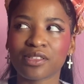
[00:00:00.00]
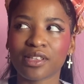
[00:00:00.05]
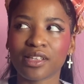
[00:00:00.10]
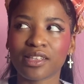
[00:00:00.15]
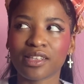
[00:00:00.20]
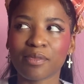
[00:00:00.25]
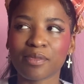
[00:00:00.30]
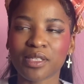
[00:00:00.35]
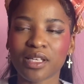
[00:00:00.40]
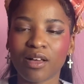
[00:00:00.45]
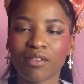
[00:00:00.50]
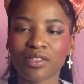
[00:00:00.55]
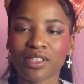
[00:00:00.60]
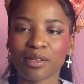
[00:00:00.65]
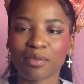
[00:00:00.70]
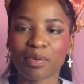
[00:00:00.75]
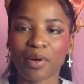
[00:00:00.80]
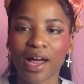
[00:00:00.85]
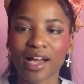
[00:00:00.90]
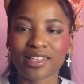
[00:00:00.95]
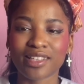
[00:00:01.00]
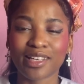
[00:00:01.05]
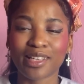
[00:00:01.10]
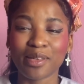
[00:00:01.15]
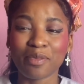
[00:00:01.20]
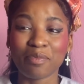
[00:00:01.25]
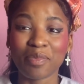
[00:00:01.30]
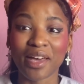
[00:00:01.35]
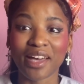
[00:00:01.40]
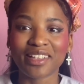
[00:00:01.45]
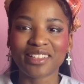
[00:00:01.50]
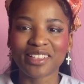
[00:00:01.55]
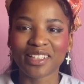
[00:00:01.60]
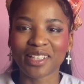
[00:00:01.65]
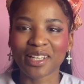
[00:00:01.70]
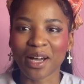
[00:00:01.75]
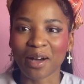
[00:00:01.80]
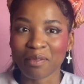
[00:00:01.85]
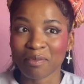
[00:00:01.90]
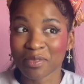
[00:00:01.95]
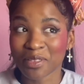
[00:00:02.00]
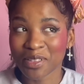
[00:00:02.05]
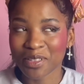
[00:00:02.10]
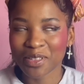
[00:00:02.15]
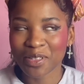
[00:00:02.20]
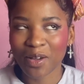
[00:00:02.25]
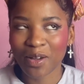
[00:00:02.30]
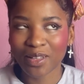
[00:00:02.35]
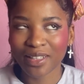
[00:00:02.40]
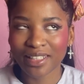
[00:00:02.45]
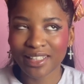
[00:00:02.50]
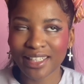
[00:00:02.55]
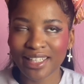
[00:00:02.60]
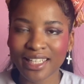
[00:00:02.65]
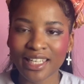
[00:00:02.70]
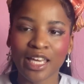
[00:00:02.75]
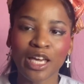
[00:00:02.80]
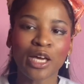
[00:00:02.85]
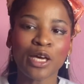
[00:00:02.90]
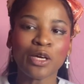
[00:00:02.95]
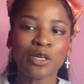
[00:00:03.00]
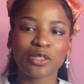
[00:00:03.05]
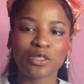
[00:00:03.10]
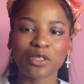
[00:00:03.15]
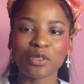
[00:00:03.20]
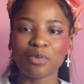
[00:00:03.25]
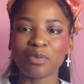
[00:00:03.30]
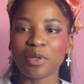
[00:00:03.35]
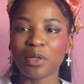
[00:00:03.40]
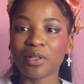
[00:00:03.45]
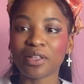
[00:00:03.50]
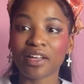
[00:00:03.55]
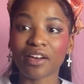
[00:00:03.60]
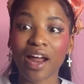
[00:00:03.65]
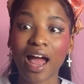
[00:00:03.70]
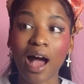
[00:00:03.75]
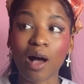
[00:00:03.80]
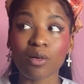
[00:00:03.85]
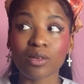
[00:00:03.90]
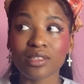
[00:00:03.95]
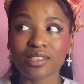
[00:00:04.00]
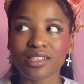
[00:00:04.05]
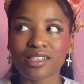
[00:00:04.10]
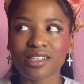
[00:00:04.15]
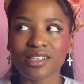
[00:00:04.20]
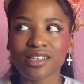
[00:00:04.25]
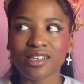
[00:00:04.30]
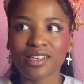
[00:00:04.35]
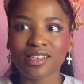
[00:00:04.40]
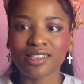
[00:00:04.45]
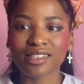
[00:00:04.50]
themselves had practically begged to come to the colony to build their houses